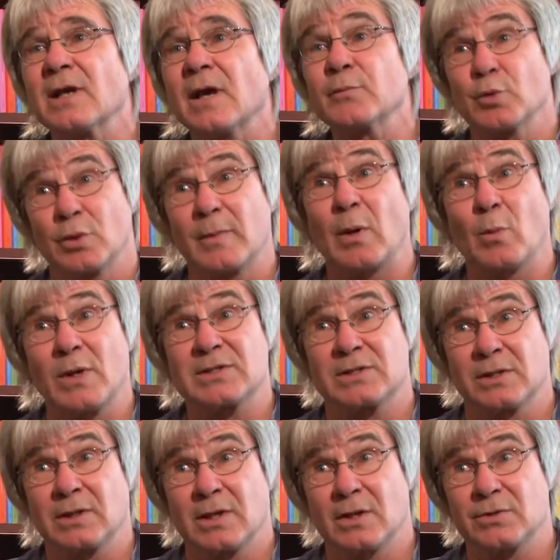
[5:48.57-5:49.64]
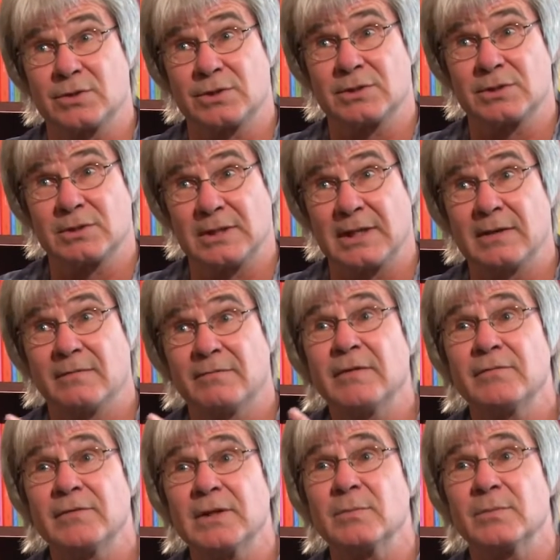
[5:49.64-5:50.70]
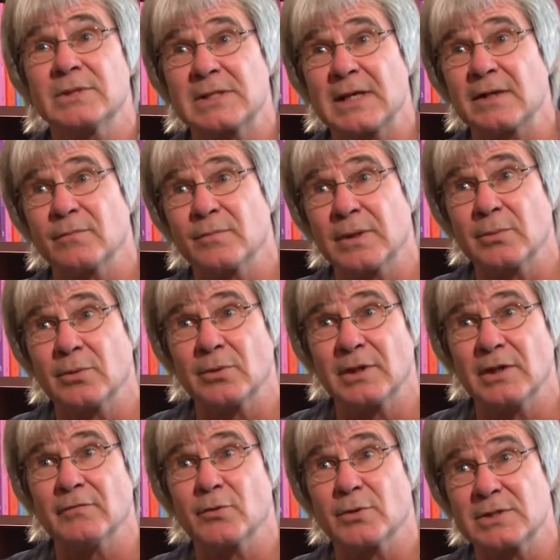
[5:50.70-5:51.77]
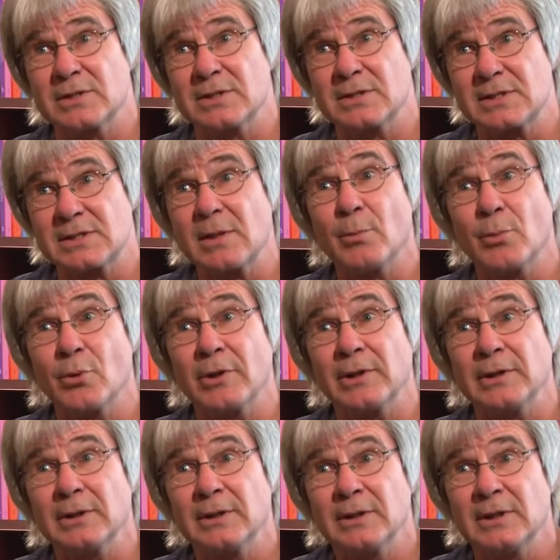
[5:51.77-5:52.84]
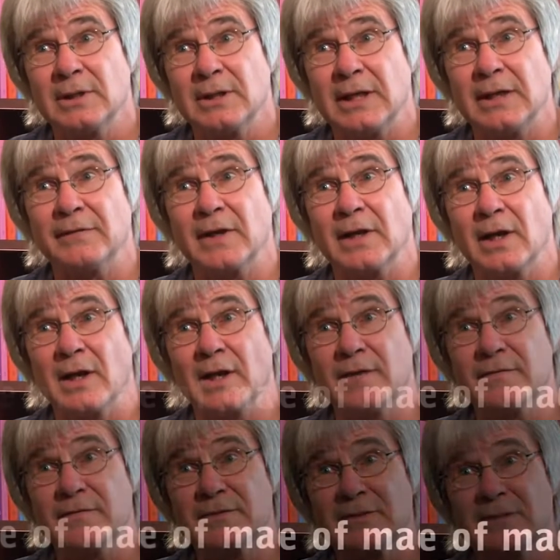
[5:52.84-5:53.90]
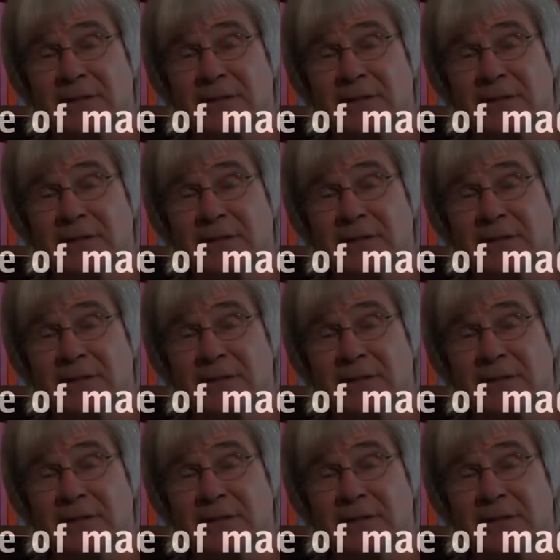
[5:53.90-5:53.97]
I'm talking about Western cultures now, 15% of people hear voices at some point in their lives.